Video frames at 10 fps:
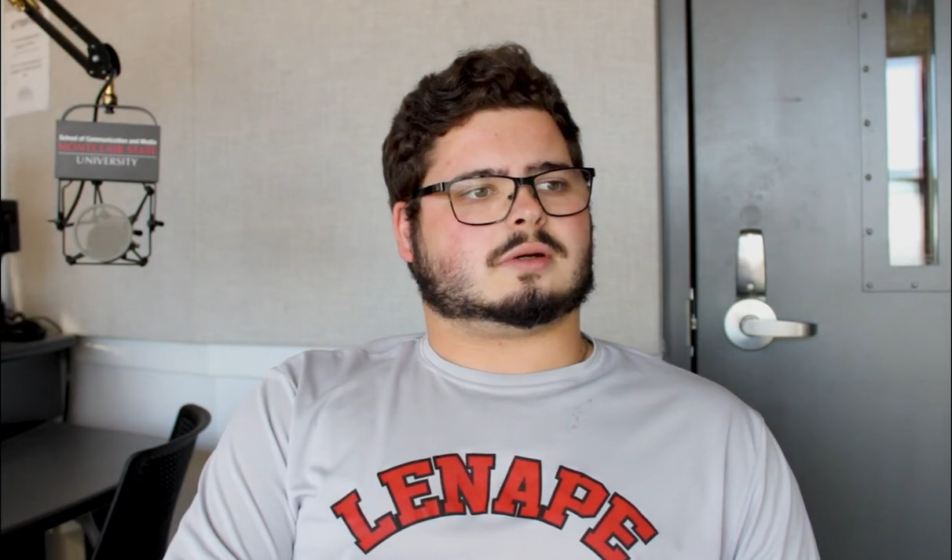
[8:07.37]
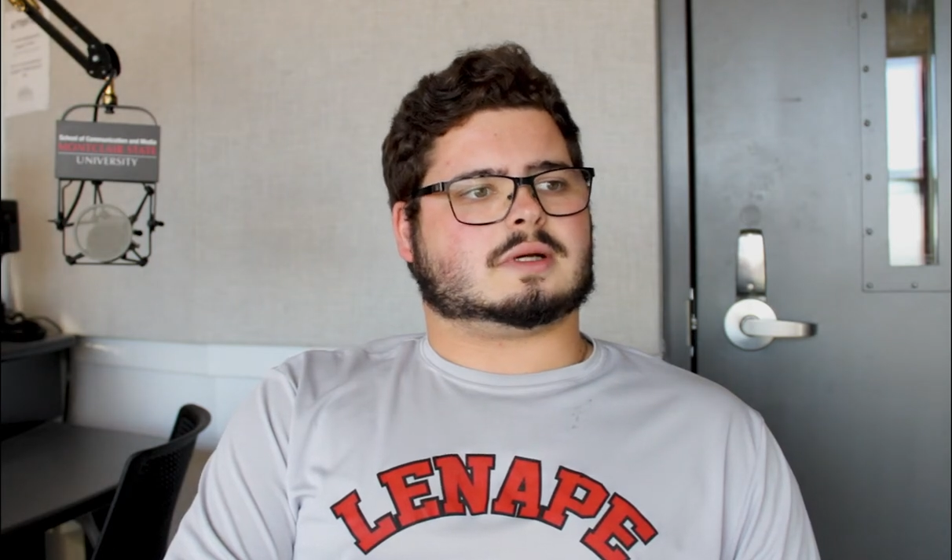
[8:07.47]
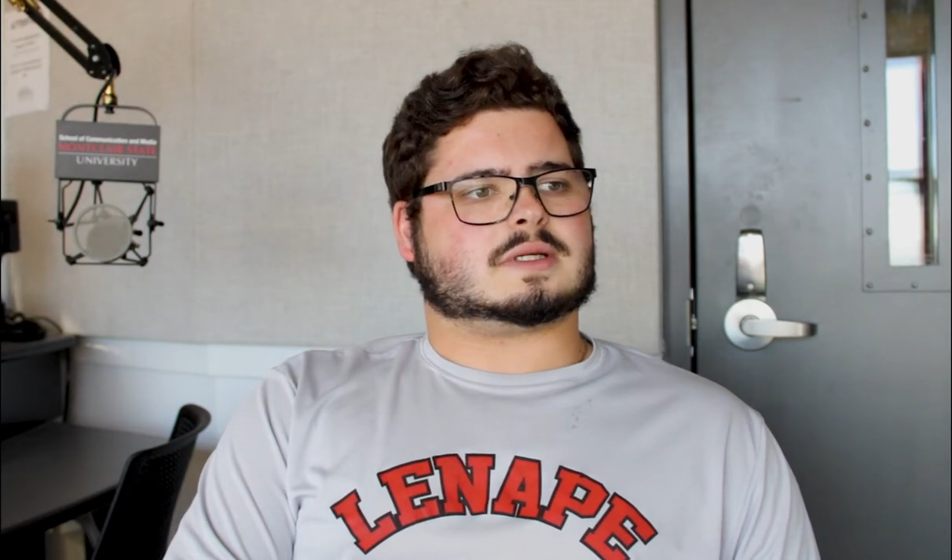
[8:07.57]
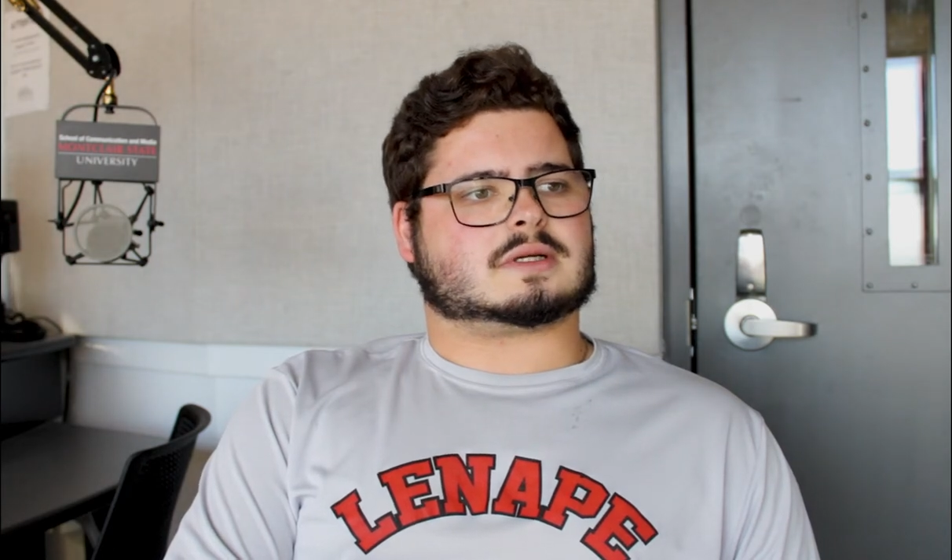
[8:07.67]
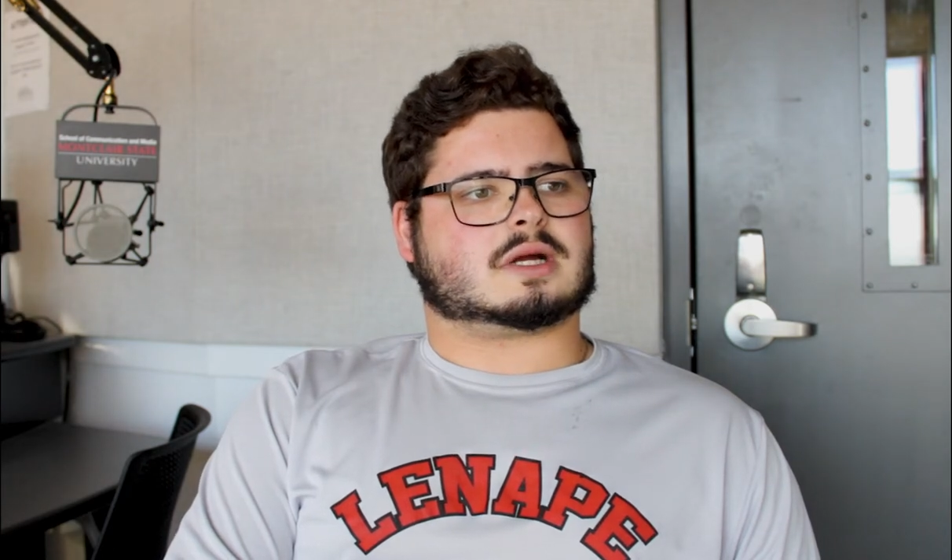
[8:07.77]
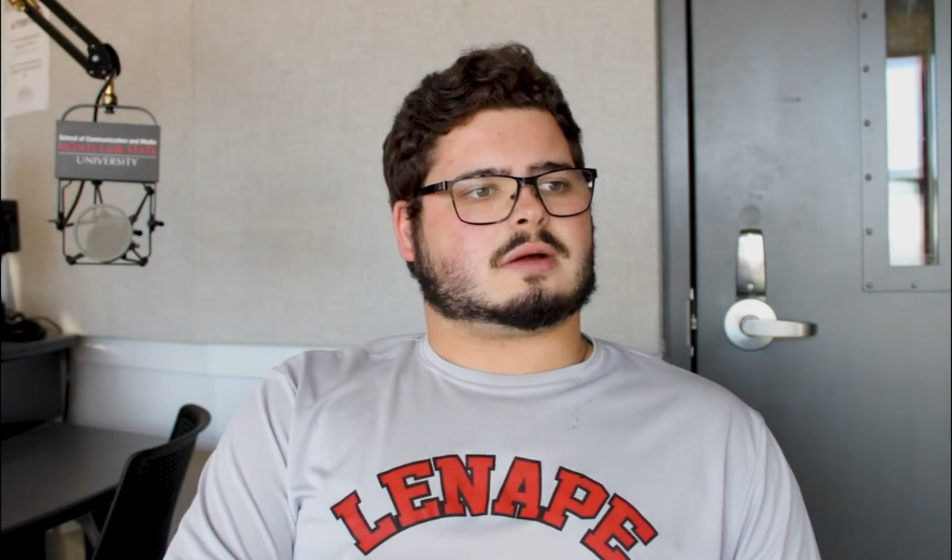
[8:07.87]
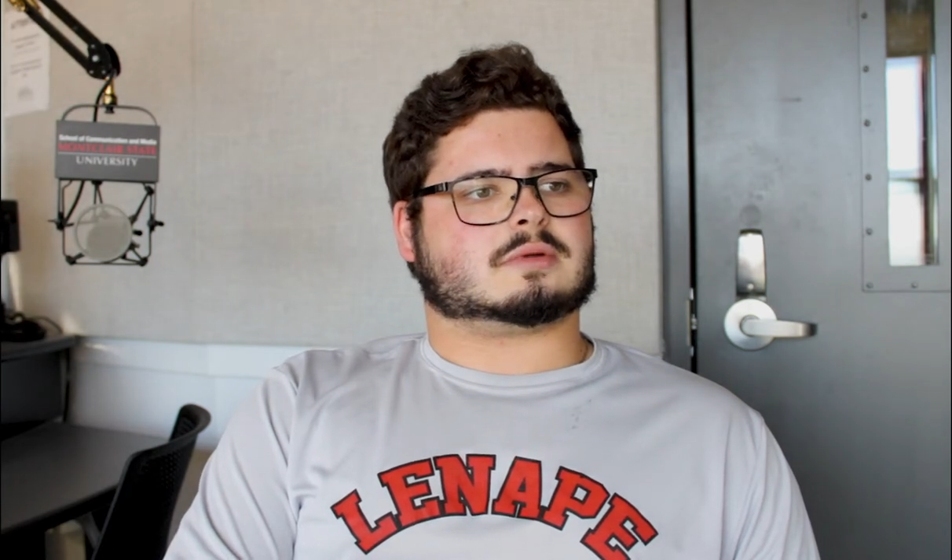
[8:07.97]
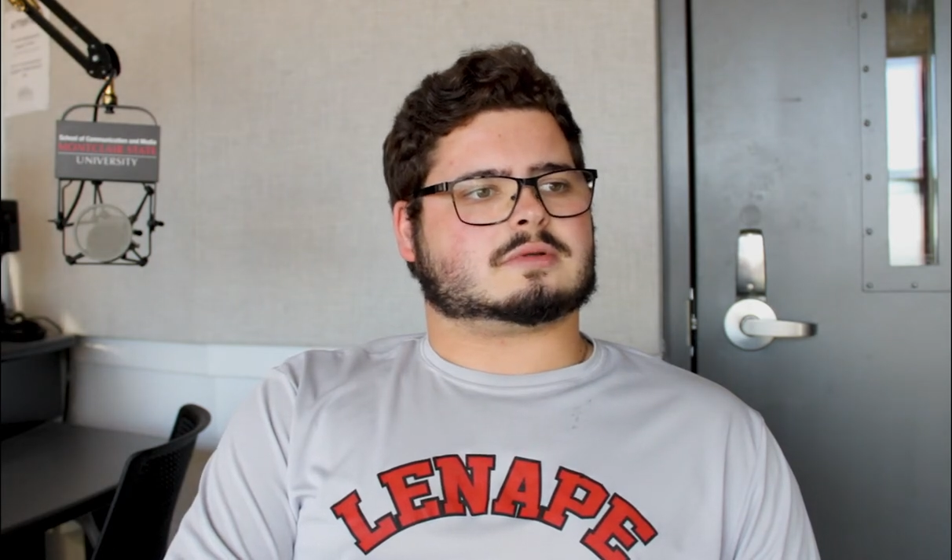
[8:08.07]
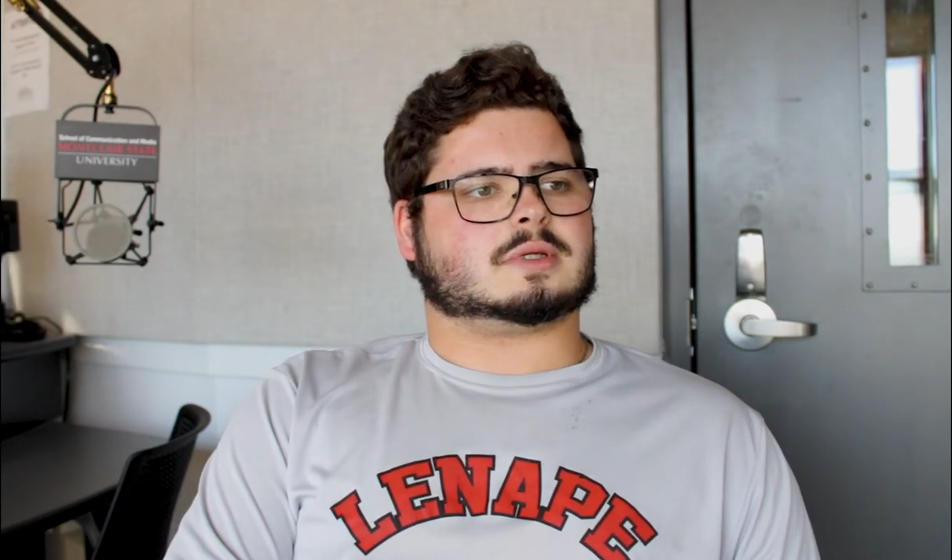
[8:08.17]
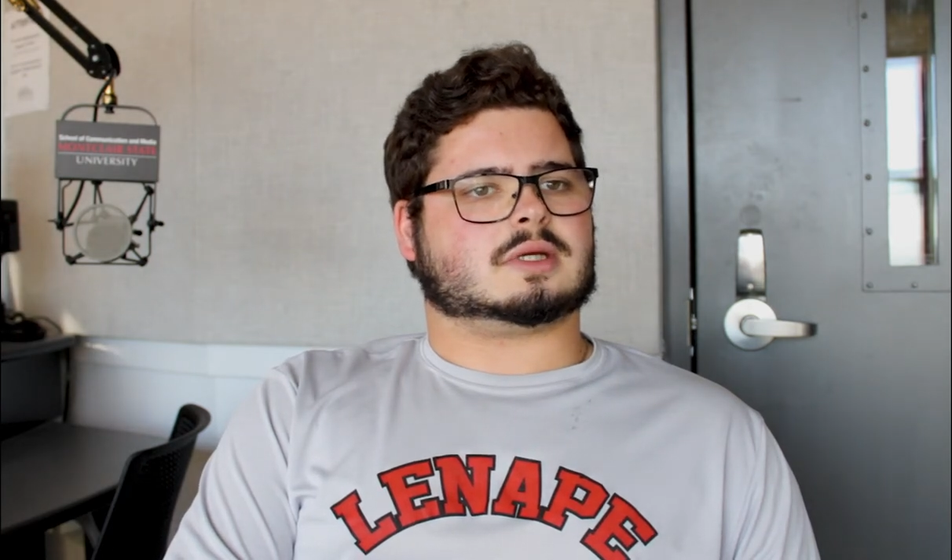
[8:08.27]
greatest
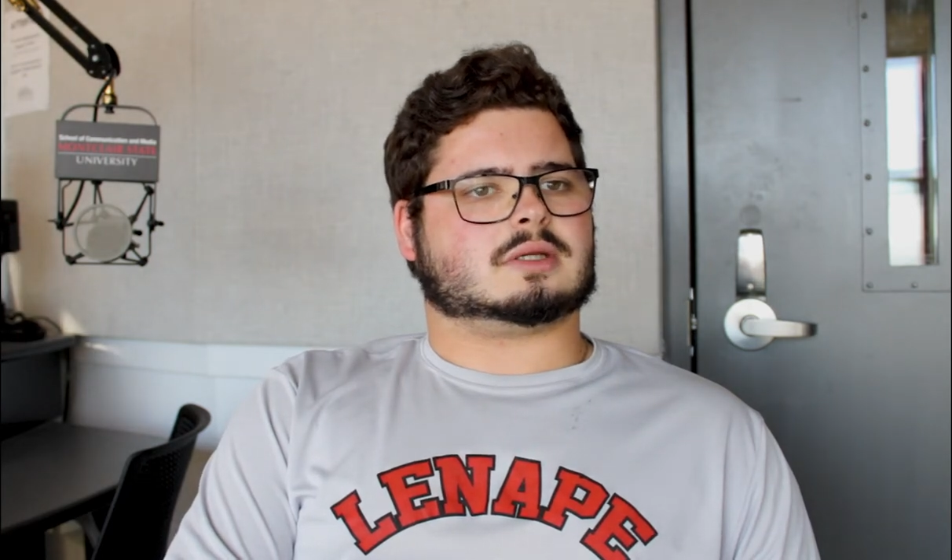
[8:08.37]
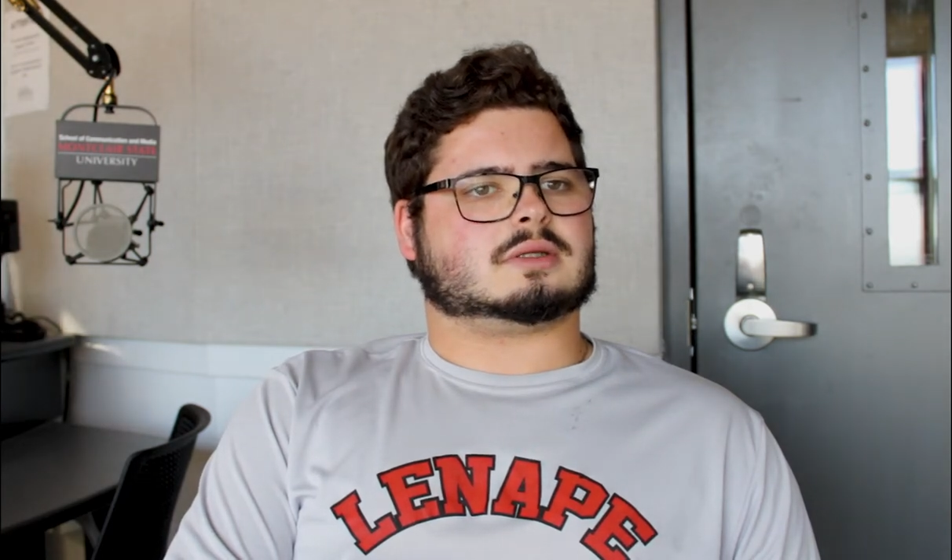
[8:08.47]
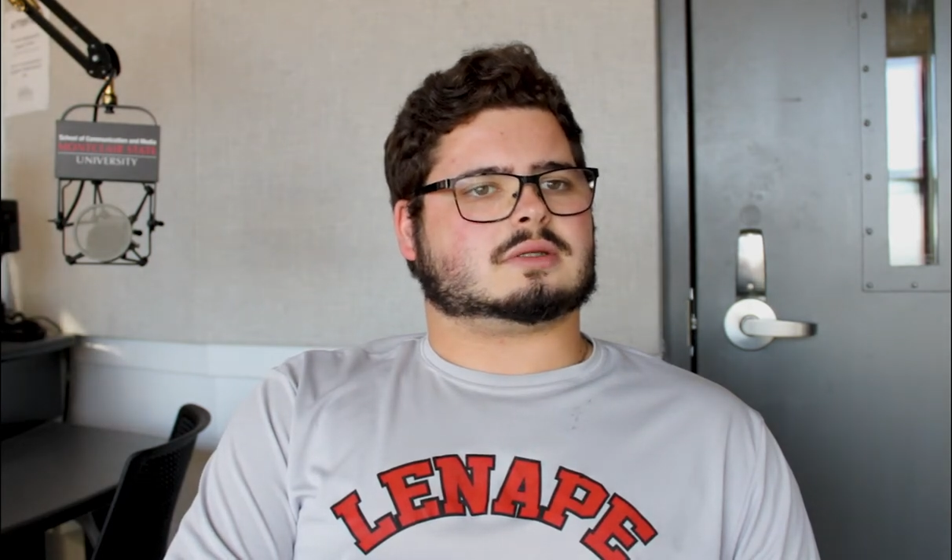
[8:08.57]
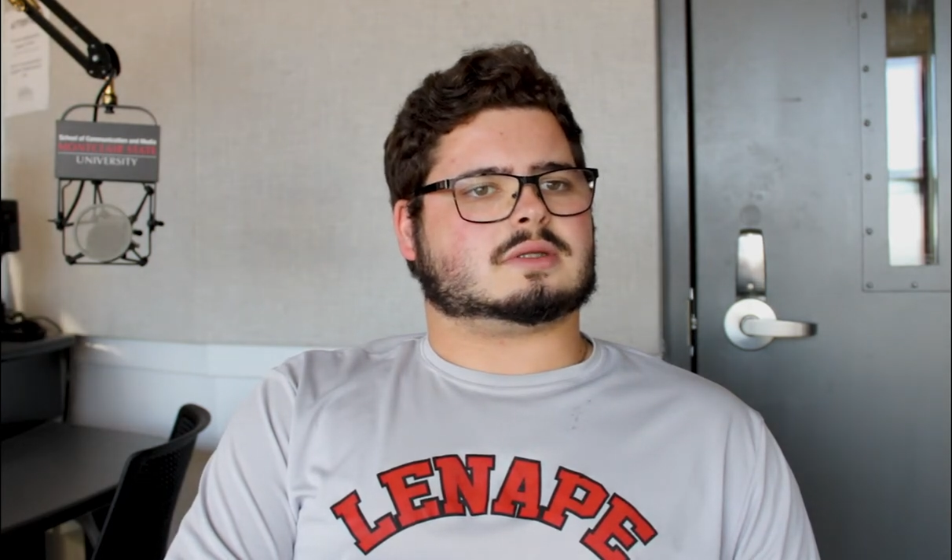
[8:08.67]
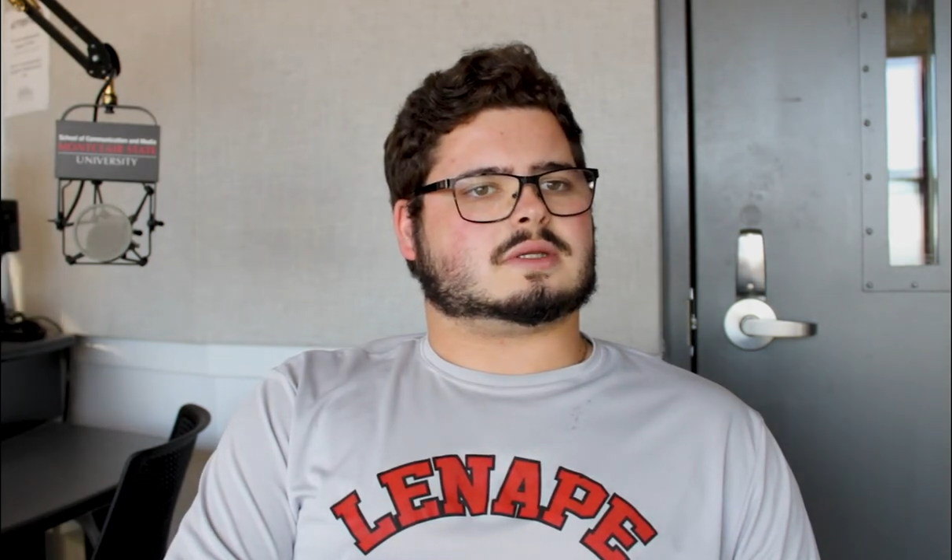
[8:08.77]
accomplishment in